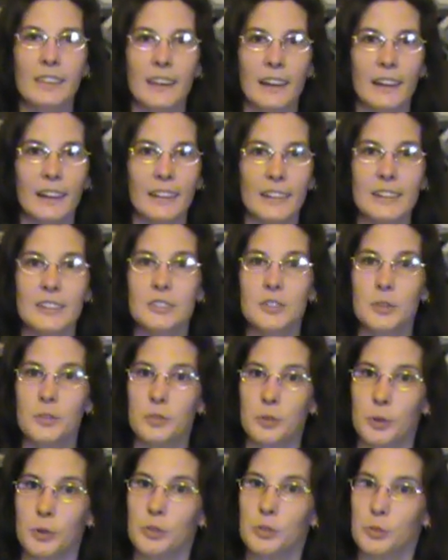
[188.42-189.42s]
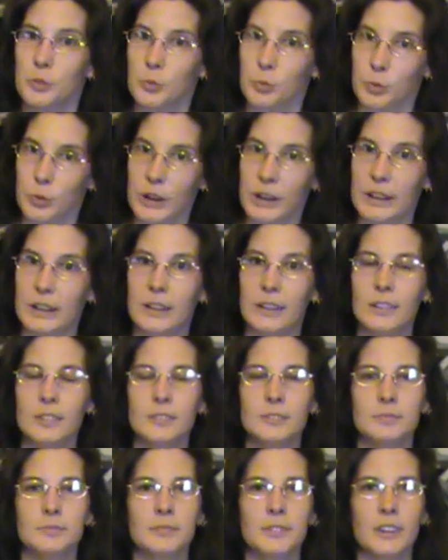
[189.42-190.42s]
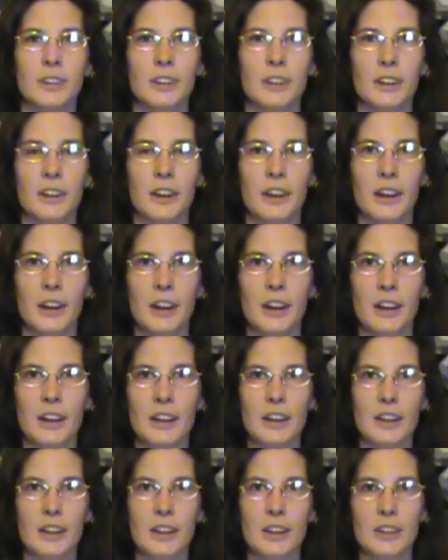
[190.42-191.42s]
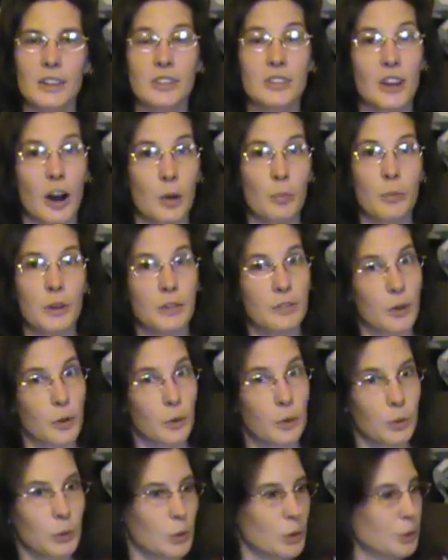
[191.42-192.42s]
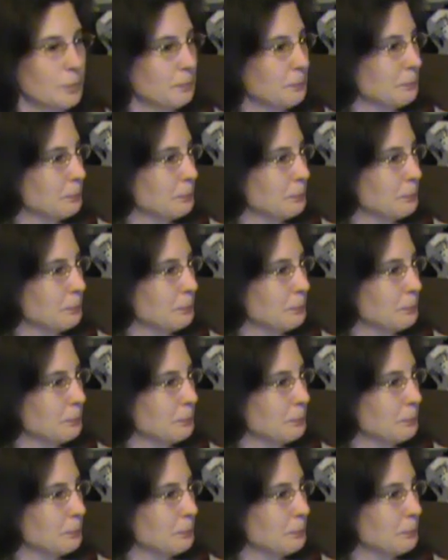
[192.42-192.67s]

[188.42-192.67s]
That is the first written zombie folklore.